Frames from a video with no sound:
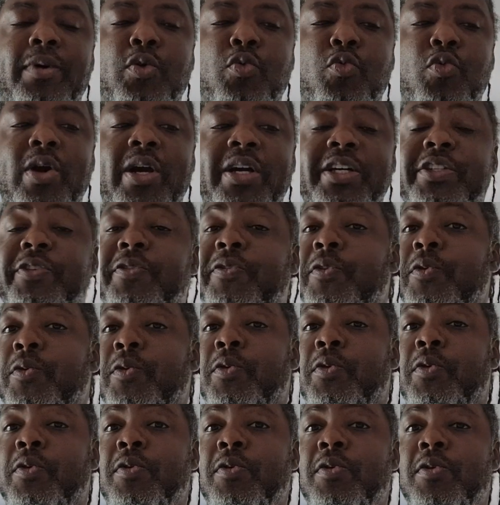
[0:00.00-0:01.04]
works
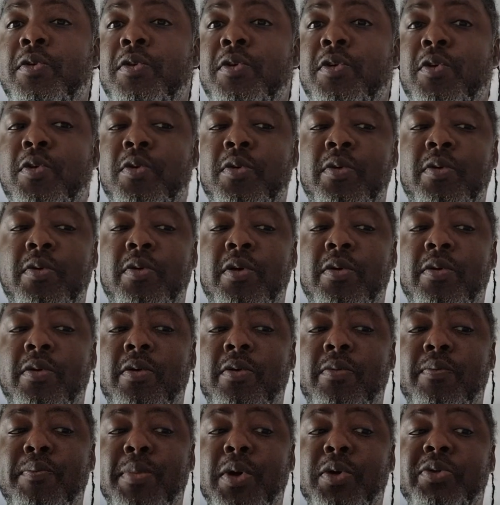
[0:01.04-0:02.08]
for
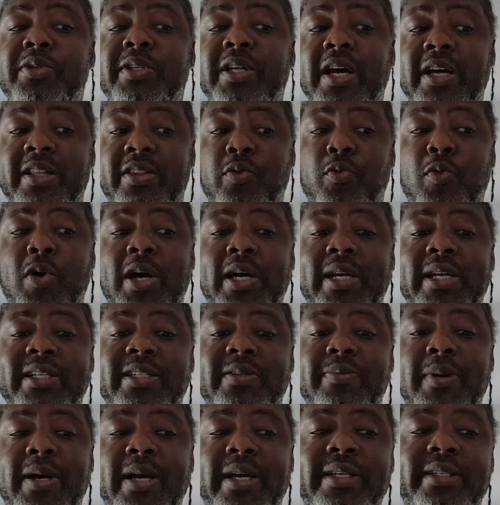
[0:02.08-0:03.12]
most other wireless
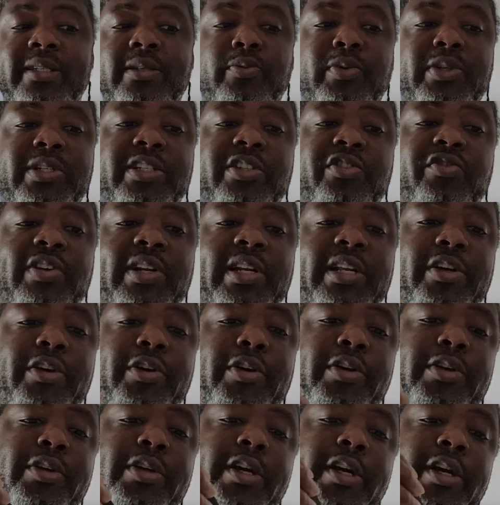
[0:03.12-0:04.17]
mics, which is really
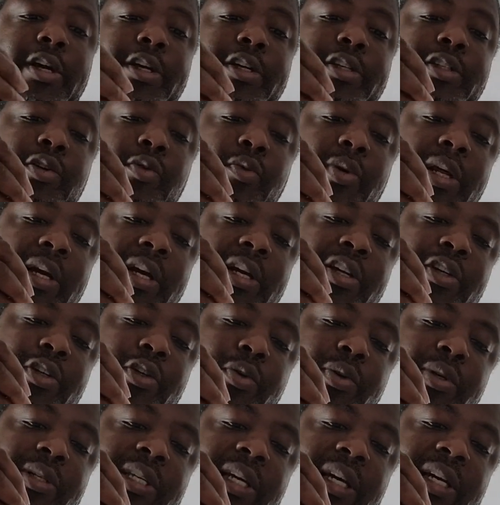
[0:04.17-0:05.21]
good. So what I can do
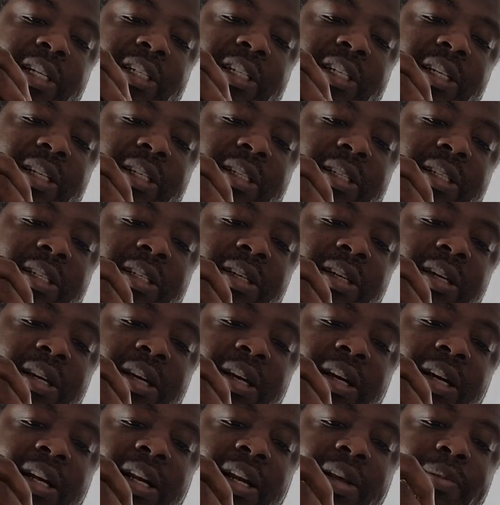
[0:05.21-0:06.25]
is I can just
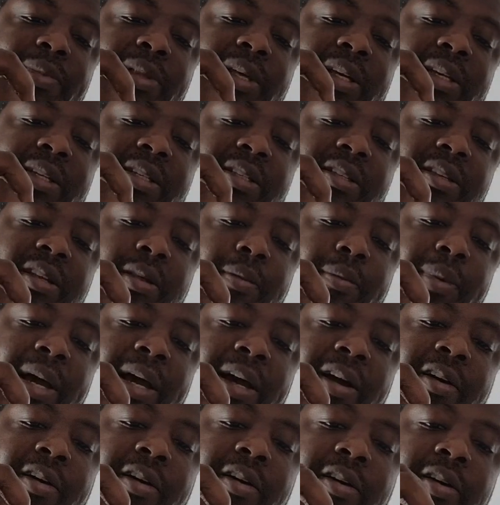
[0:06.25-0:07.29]
clip this to the
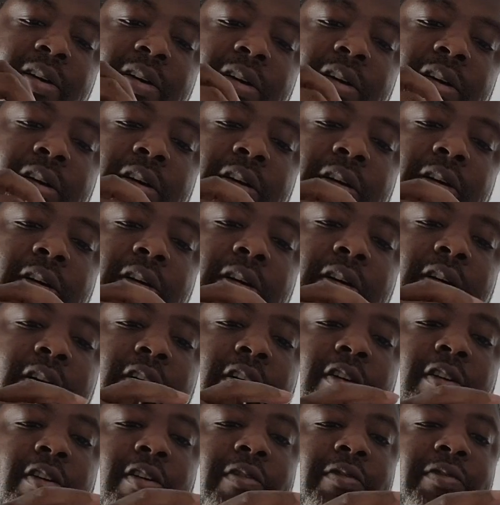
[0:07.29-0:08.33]
back
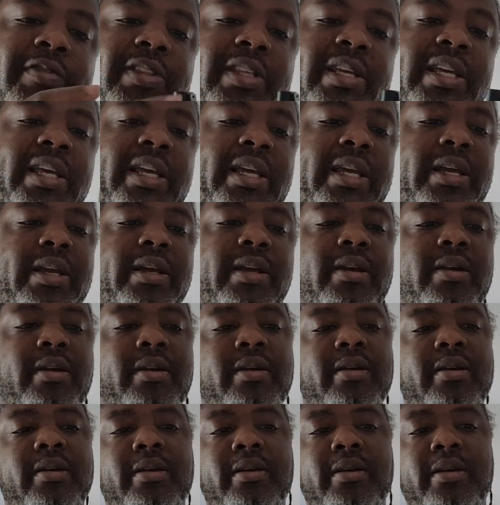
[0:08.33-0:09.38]
of the
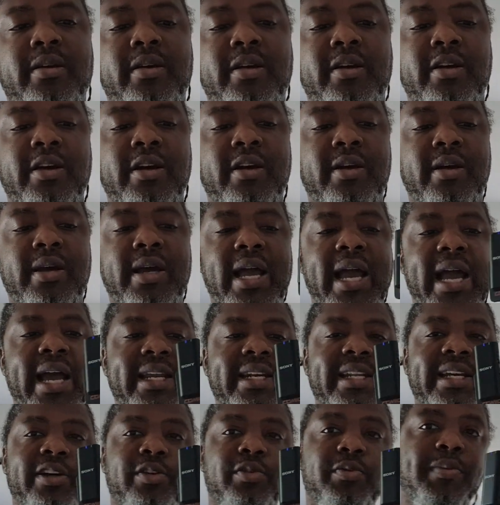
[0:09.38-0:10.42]

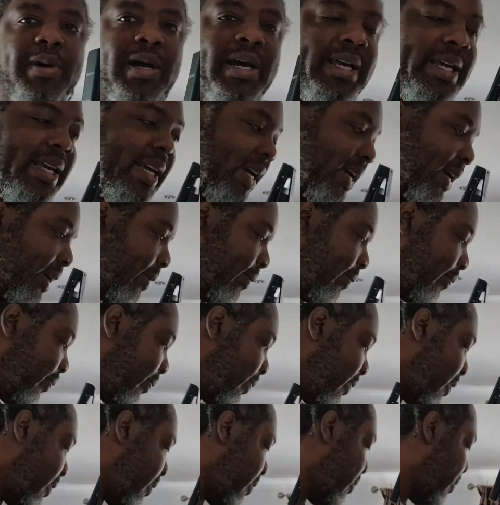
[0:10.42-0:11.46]
handheld mic here,
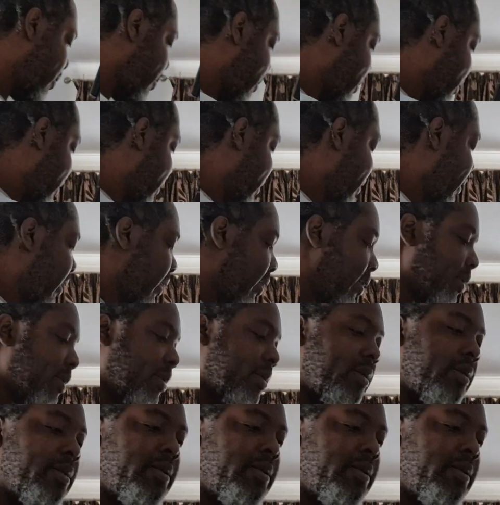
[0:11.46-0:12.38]
and then